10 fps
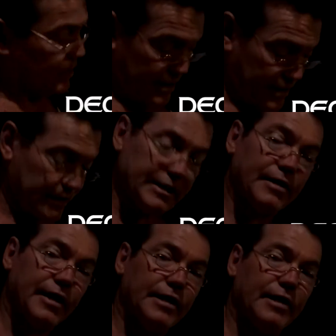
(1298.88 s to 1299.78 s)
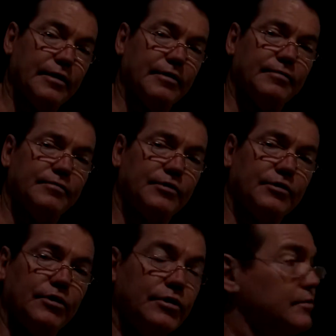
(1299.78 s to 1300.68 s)
and that's how they did it,
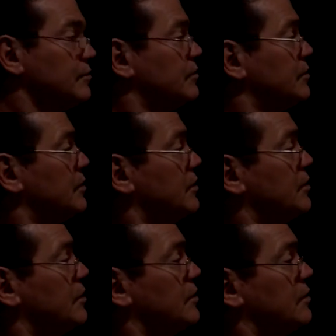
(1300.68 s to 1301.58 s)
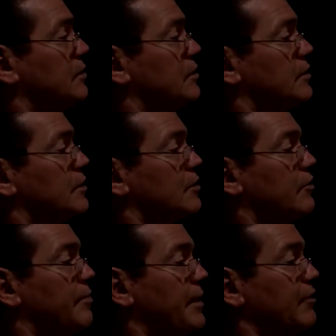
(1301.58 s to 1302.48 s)
through the
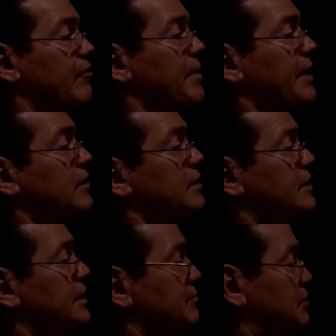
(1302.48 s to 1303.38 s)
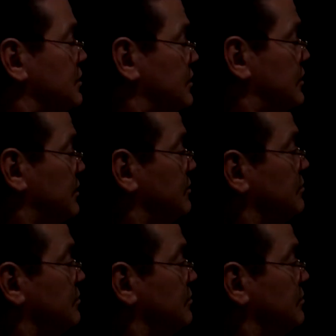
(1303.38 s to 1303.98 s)
grammatical deceptions.